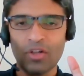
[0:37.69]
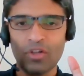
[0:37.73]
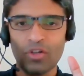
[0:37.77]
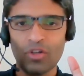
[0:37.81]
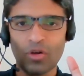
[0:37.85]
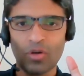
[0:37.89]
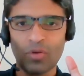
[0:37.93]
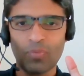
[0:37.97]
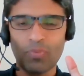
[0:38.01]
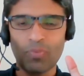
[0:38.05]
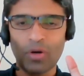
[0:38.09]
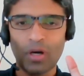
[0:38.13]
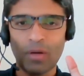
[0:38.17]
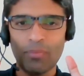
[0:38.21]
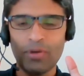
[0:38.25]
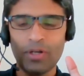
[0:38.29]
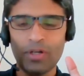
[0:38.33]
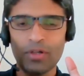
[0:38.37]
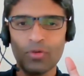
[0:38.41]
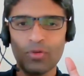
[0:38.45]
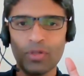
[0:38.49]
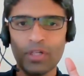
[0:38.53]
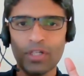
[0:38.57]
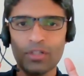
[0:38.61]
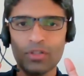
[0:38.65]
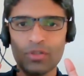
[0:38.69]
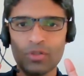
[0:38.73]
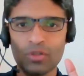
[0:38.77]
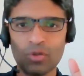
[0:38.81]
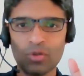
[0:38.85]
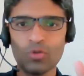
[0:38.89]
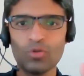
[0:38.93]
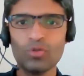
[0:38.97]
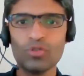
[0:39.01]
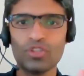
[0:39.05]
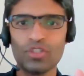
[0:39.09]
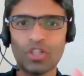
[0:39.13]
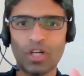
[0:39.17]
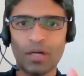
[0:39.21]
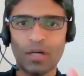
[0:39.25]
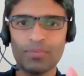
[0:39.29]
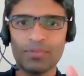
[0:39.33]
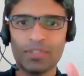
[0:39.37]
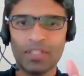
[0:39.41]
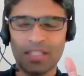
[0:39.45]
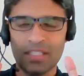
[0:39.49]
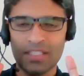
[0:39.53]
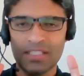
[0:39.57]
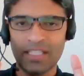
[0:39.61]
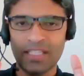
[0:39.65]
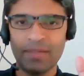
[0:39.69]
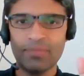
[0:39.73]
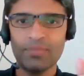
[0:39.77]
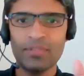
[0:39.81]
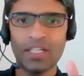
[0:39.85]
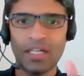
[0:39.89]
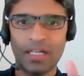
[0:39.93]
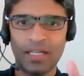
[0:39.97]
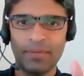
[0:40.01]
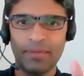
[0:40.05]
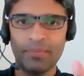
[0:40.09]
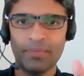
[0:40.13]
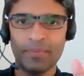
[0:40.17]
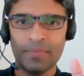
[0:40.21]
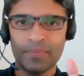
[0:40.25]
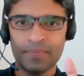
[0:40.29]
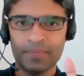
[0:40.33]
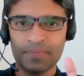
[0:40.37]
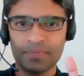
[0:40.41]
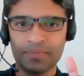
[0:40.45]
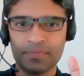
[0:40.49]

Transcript: you're probably doing two jobs at the same time.